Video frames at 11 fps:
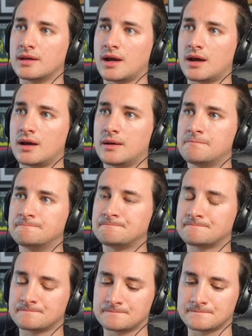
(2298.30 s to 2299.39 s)
Um,
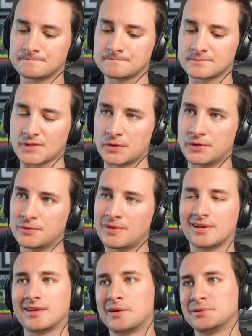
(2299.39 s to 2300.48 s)
who
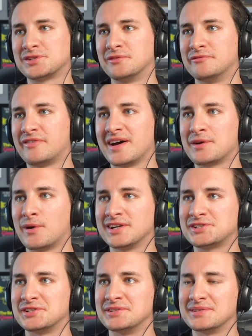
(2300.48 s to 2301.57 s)
I know it's an unfair
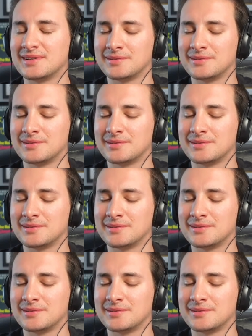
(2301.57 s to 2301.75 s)
question,